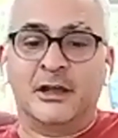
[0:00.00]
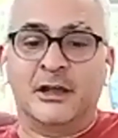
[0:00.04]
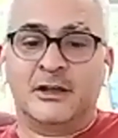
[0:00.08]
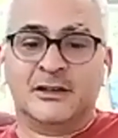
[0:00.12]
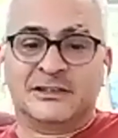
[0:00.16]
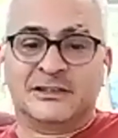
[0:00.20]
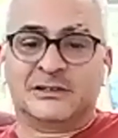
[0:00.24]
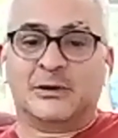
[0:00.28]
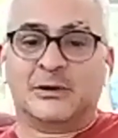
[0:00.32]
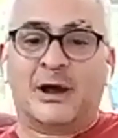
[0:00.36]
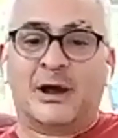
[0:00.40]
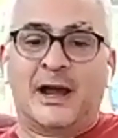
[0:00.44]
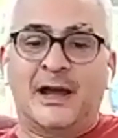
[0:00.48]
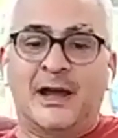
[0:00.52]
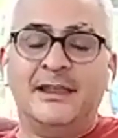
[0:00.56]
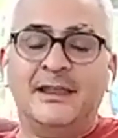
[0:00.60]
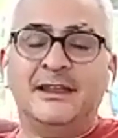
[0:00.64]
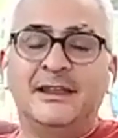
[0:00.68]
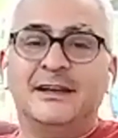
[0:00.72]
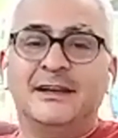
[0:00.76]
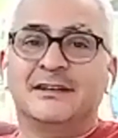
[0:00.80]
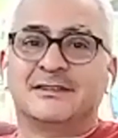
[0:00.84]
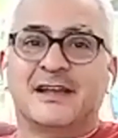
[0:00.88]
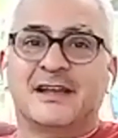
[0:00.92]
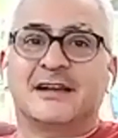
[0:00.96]
So I think
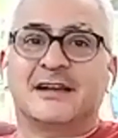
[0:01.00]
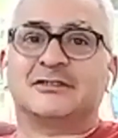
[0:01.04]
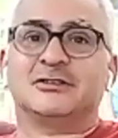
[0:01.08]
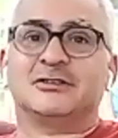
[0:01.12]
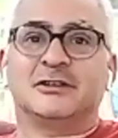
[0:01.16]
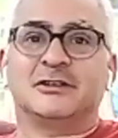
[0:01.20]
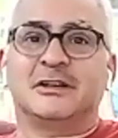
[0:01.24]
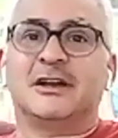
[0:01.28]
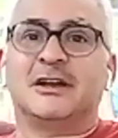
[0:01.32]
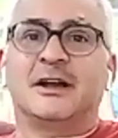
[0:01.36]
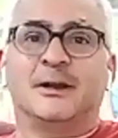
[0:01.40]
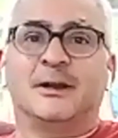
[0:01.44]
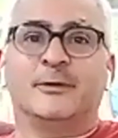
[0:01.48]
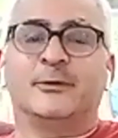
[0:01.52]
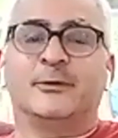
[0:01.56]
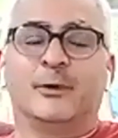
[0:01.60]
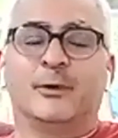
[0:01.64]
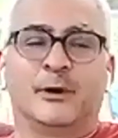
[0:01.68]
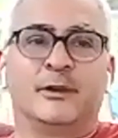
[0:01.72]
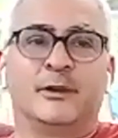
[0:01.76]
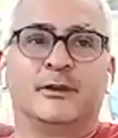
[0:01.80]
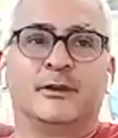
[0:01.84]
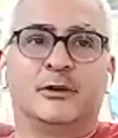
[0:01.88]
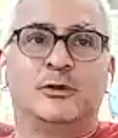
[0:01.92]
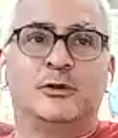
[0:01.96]
it's actually kind of one
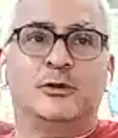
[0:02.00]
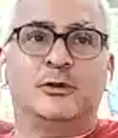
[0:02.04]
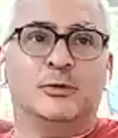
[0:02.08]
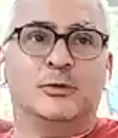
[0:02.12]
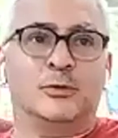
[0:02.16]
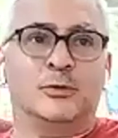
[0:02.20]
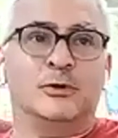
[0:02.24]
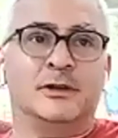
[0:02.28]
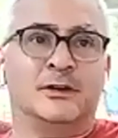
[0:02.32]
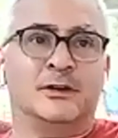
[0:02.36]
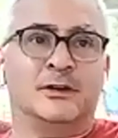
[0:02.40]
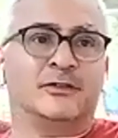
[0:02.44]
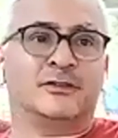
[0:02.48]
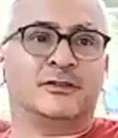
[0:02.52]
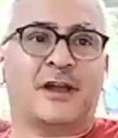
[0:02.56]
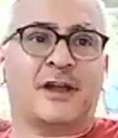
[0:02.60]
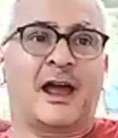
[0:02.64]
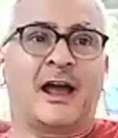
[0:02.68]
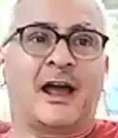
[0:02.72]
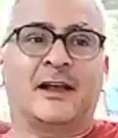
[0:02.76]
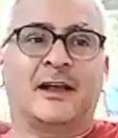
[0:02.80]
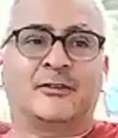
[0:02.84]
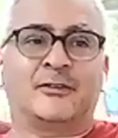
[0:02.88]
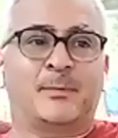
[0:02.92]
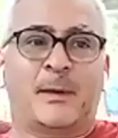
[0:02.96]
of the coolest
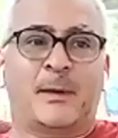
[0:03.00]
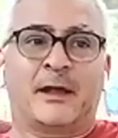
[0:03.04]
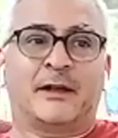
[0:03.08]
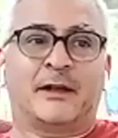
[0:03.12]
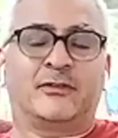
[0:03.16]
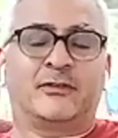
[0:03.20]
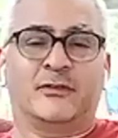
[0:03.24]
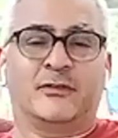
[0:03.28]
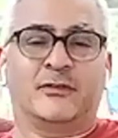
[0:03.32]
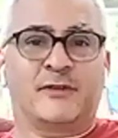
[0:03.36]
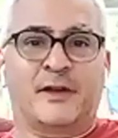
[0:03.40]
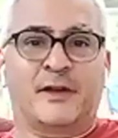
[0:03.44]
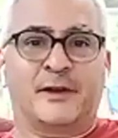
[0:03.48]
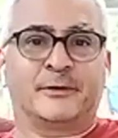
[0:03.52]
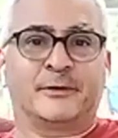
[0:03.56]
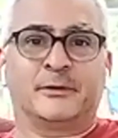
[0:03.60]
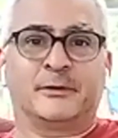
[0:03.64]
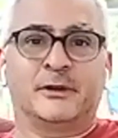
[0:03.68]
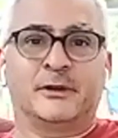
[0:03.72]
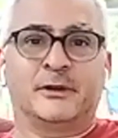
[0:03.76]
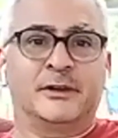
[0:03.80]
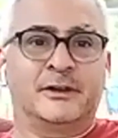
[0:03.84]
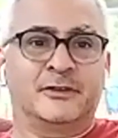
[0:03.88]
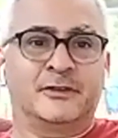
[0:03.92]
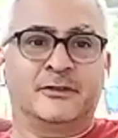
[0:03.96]
aspects of
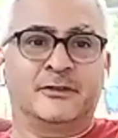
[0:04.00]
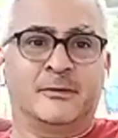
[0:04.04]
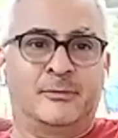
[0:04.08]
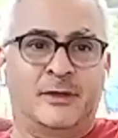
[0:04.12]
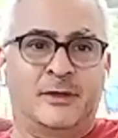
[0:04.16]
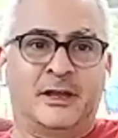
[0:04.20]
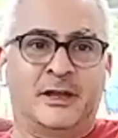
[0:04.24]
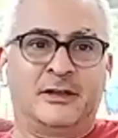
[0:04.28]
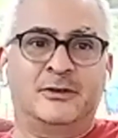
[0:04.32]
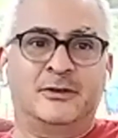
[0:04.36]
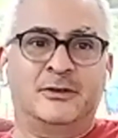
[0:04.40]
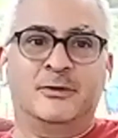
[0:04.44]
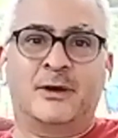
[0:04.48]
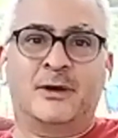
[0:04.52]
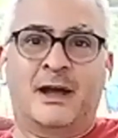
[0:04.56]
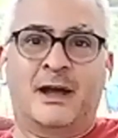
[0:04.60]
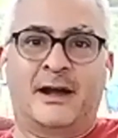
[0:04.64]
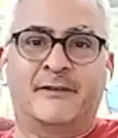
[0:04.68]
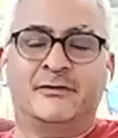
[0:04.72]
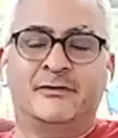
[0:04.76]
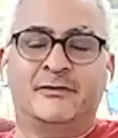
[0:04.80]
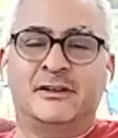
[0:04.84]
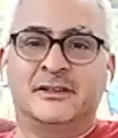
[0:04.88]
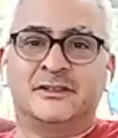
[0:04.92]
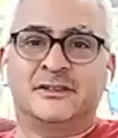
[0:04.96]
federalism that you
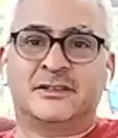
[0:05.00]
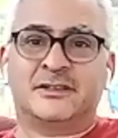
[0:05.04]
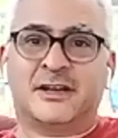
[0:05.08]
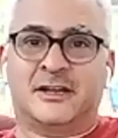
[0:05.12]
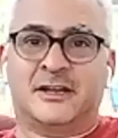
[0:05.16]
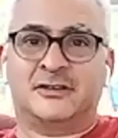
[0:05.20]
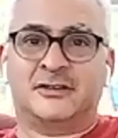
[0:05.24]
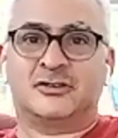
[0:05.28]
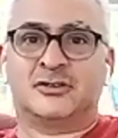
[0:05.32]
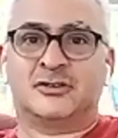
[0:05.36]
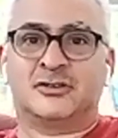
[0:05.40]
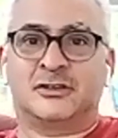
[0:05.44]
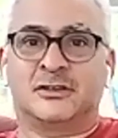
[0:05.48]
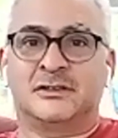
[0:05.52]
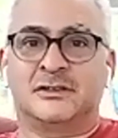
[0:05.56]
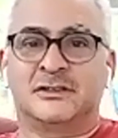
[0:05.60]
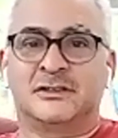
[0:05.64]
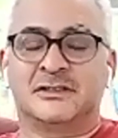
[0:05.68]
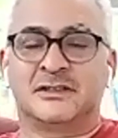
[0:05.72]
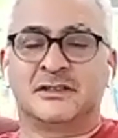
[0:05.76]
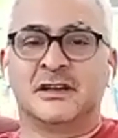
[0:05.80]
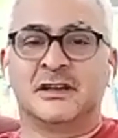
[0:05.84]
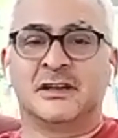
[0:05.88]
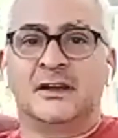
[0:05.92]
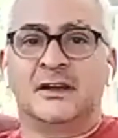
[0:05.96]
have these
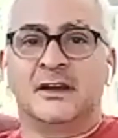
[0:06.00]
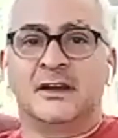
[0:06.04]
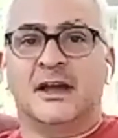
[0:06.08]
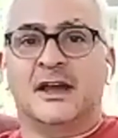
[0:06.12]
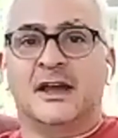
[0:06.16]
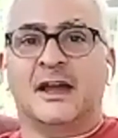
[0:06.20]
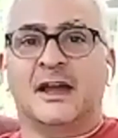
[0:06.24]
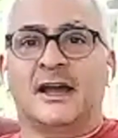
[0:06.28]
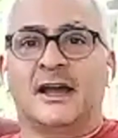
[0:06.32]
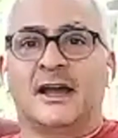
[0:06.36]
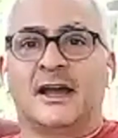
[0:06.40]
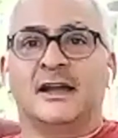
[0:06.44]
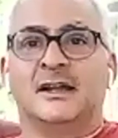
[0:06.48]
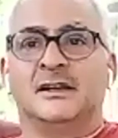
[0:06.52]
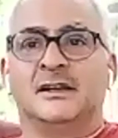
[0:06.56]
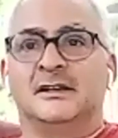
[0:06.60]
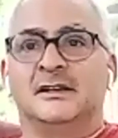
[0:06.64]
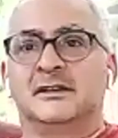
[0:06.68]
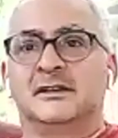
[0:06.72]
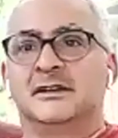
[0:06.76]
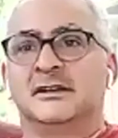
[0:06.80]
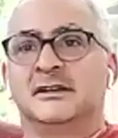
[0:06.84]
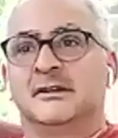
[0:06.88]
tensions, and